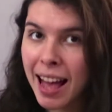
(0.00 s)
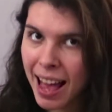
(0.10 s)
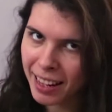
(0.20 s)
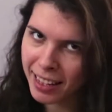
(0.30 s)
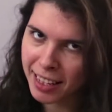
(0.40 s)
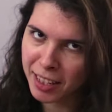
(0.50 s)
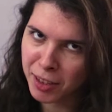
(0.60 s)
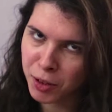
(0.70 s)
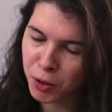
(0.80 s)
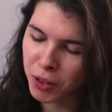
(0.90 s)
editing
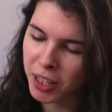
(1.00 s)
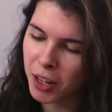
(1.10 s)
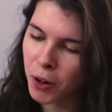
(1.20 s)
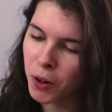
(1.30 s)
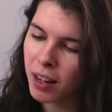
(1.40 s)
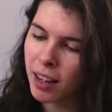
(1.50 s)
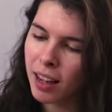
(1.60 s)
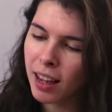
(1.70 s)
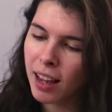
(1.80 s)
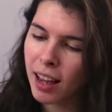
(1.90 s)
studio
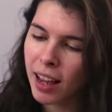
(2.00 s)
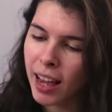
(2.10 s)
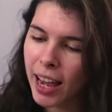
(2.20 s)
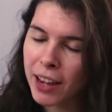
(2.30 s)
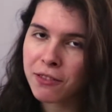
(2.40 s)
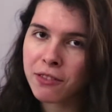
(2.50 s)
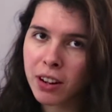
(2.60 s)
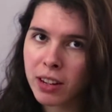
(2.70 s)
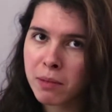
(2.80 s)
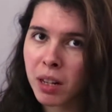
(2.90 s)
a
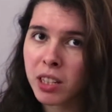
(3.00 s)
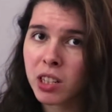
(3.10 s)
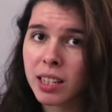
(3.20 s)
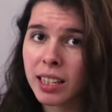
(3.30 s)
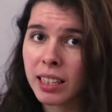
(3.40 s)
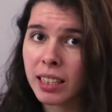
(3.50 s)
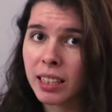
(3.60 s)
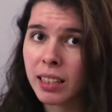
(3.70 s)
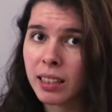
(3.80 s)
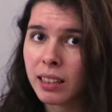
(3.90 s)
very much needed
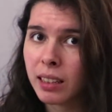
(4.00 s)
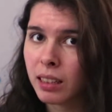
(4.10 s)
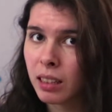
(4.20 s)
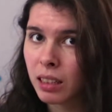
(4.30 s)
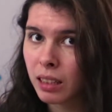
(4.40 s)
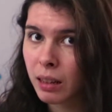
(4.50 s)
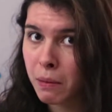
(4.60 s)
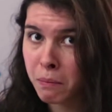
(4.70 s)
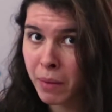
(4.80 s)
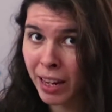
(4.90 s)

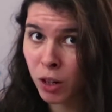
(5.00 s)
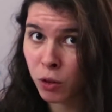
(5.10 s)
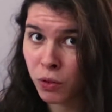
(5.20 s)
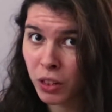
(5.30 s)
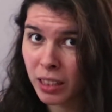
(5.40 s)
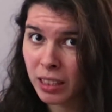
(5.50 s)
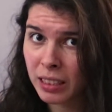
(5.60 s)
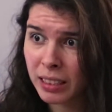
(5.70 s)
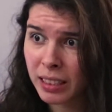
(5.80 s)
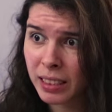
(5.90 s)
makeover.
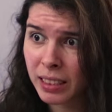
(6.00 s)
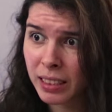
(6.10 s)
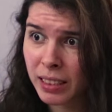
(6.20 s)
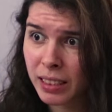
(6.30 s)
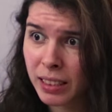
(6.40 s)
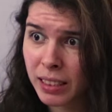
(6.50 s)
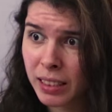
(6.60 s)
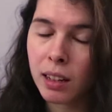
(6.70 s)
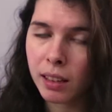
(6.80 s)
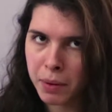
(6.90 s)

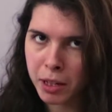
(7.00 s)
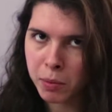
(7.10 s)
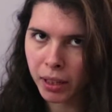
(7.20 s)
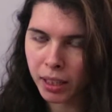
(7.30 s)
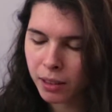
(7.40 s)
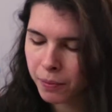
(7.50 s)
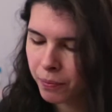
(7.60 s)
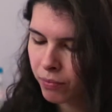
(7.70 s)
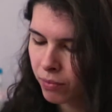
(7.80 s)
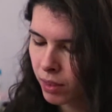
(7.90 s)
Let me
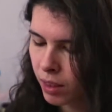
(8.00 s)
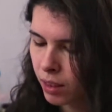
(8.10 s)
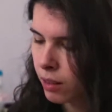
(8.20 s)
explain. So,